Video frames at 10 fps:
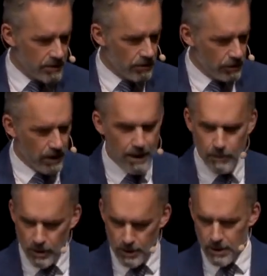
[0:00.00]
although I'm
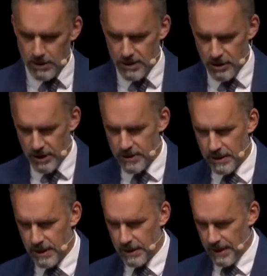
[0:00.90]
not suggesting
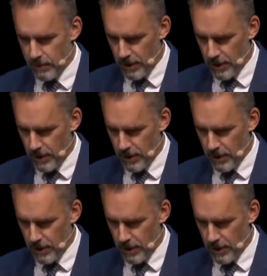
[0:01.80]
that they were